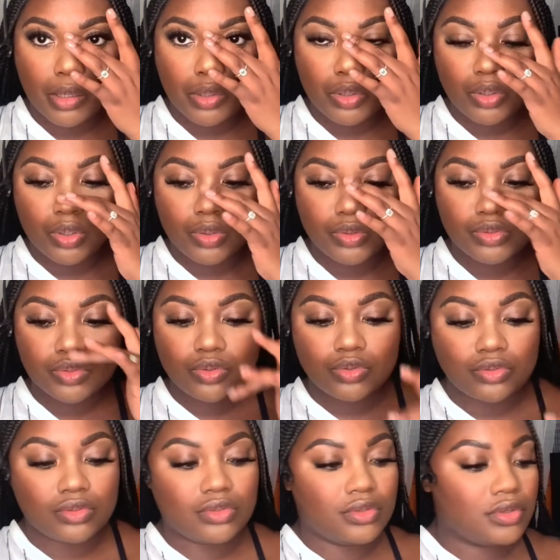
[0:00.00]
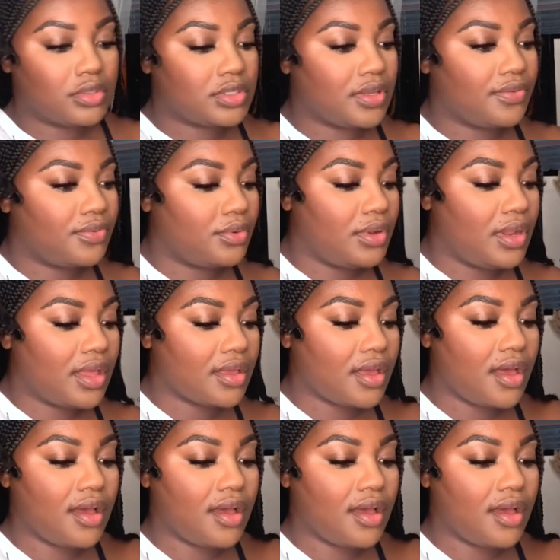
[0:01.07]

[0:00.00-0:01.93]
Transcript: nose contour because I feel like